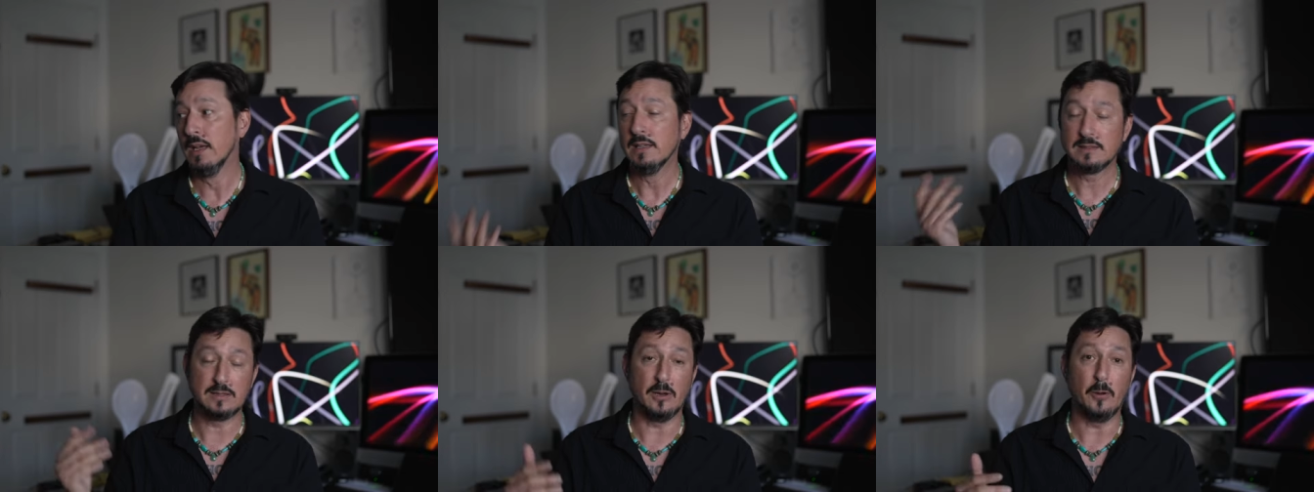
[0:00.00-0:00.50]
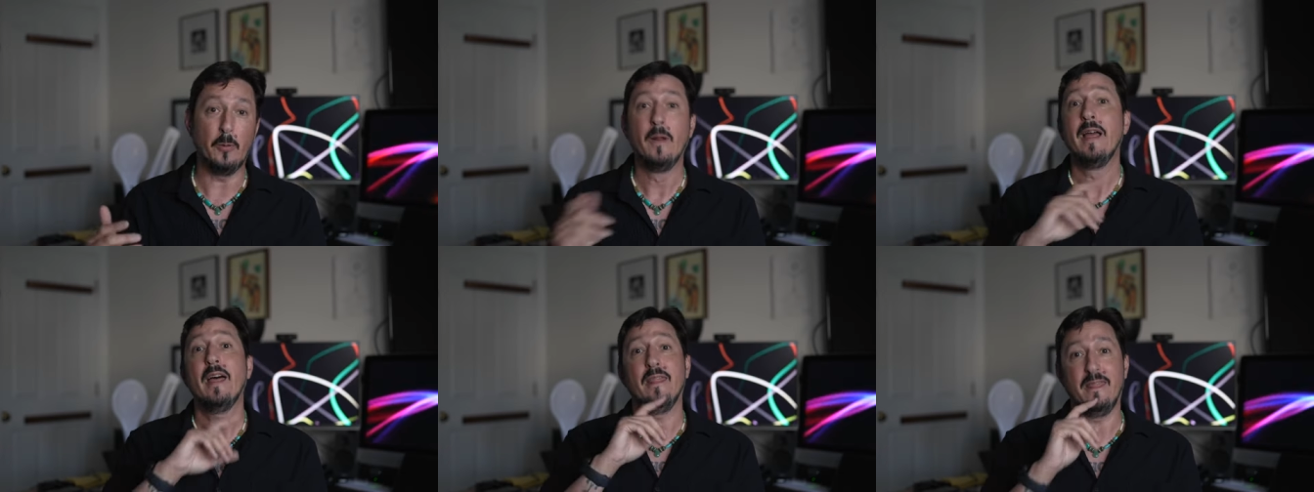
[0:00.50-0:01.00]
So
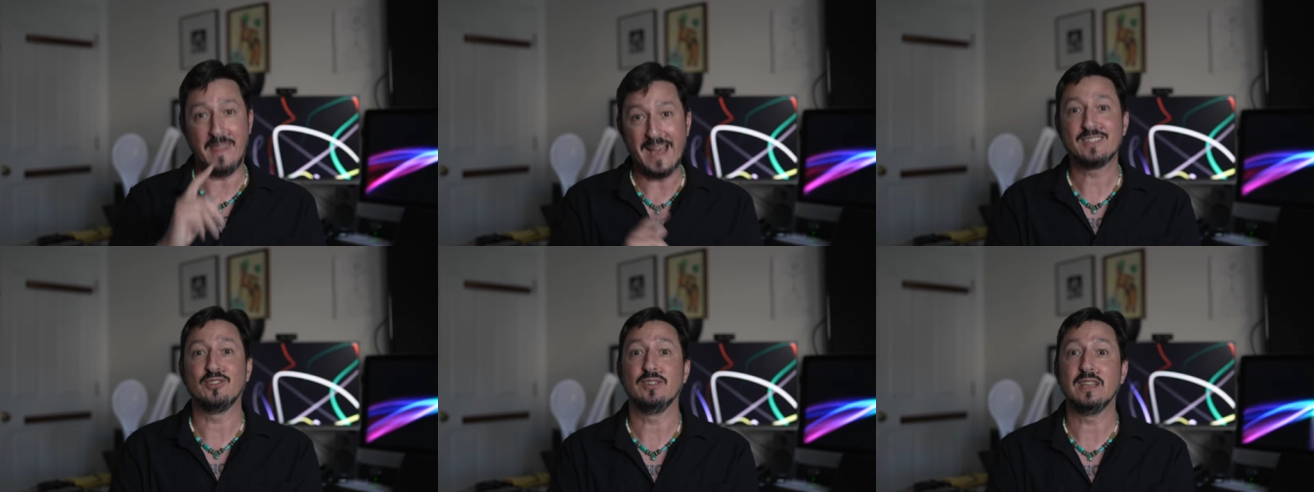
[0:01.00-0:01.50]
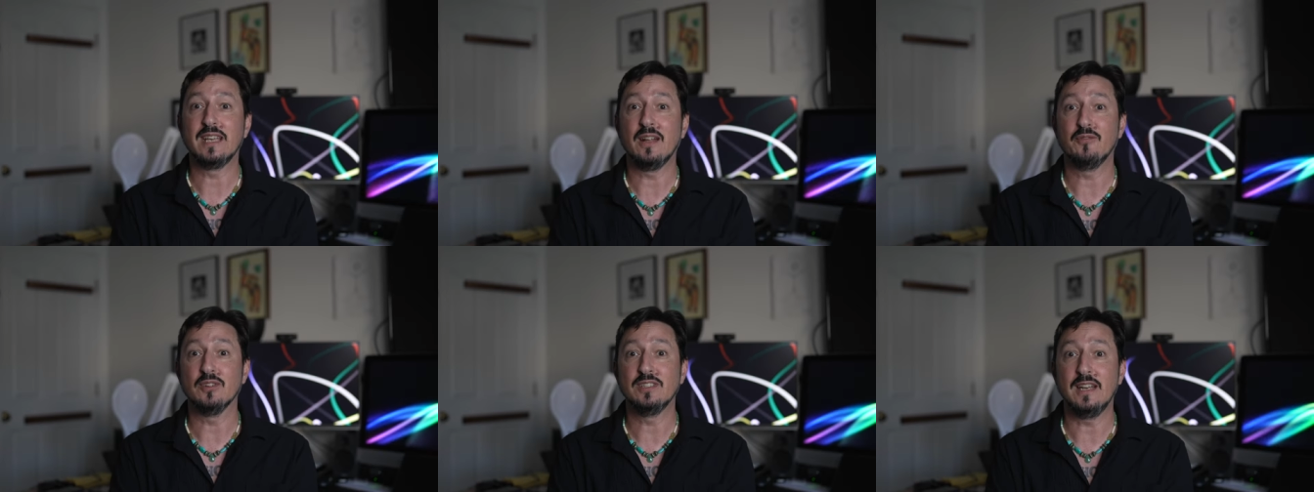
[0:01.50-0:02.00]
that's all you get
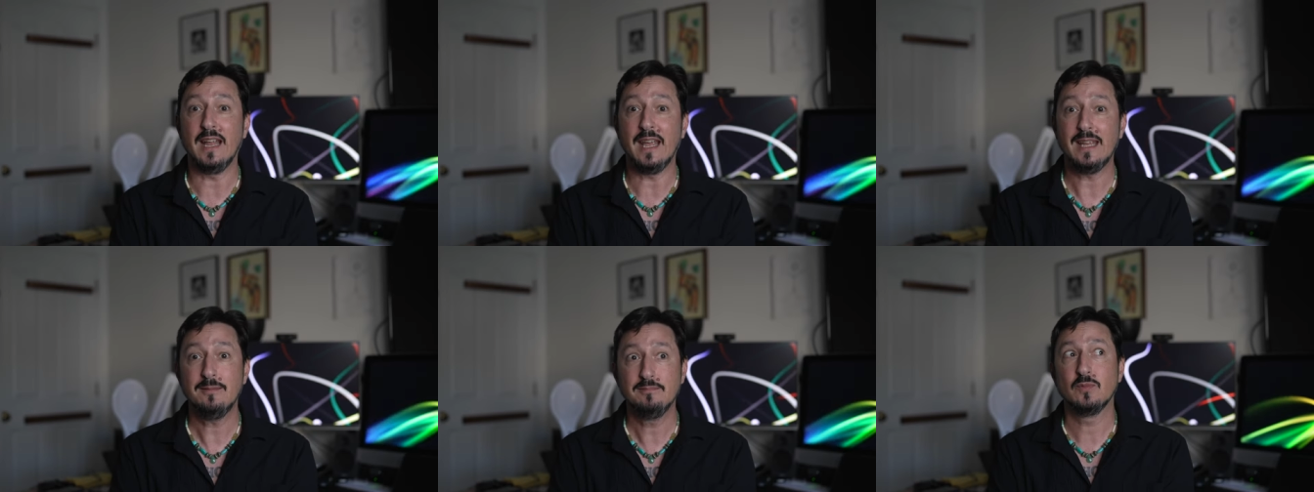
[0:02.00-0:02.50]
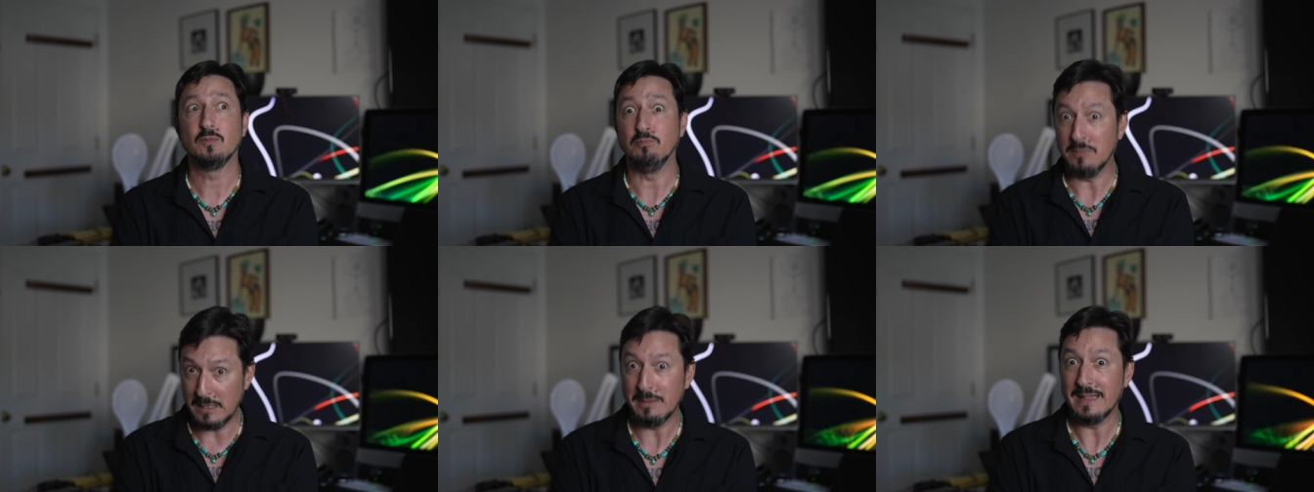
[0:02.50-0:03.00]
for today,
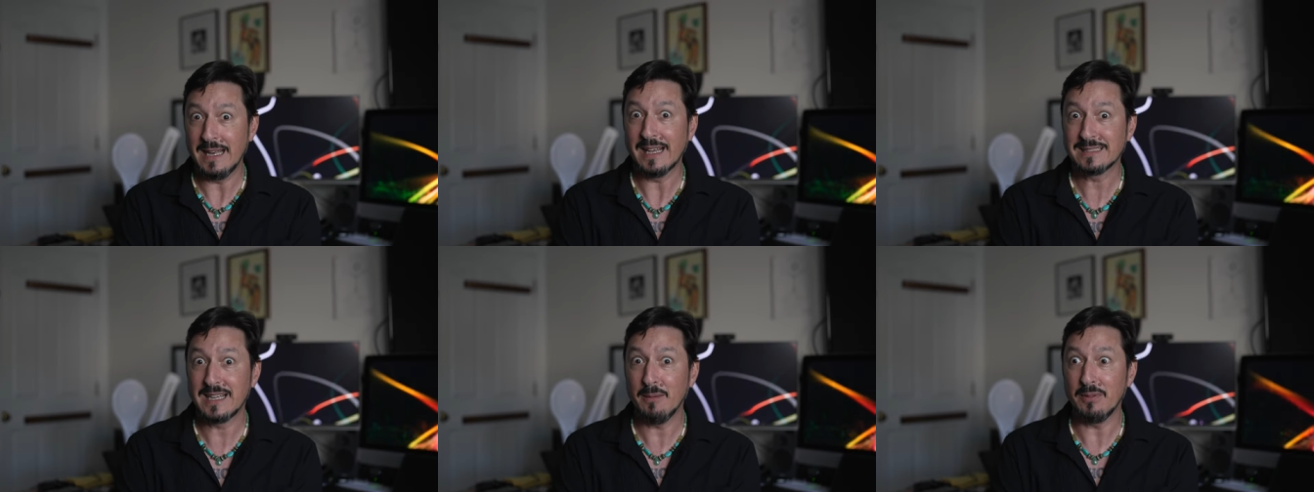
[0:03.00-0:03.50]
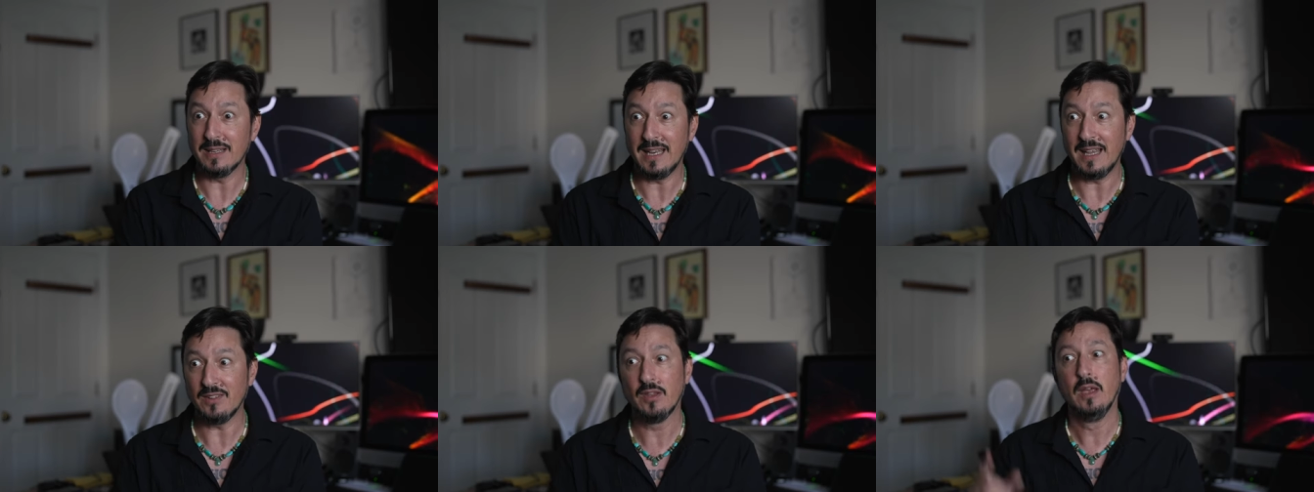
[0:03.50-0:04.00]
maybe the next couple of
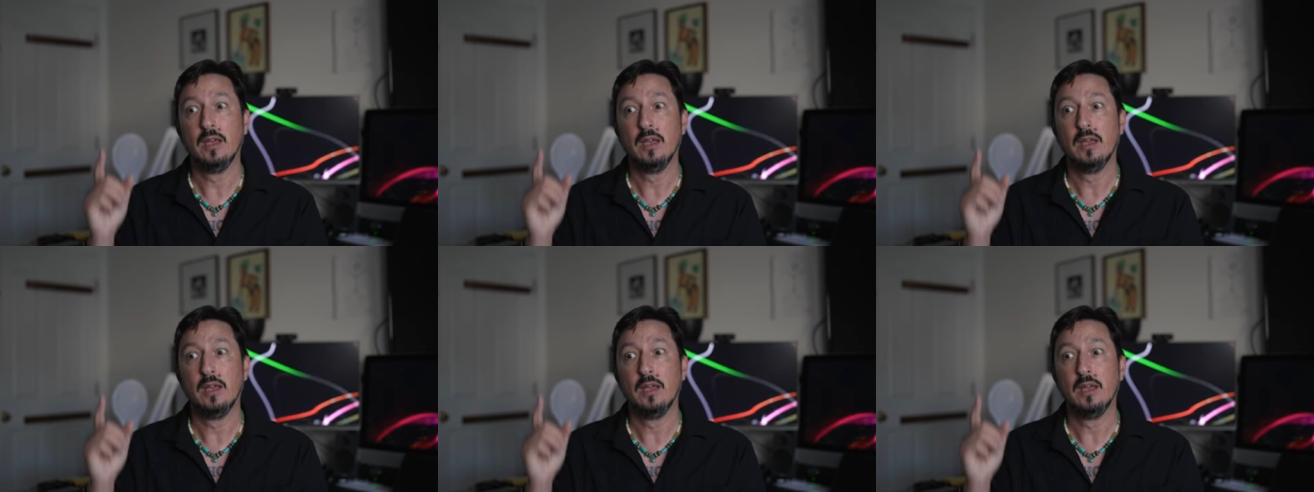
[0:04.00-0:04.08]
days.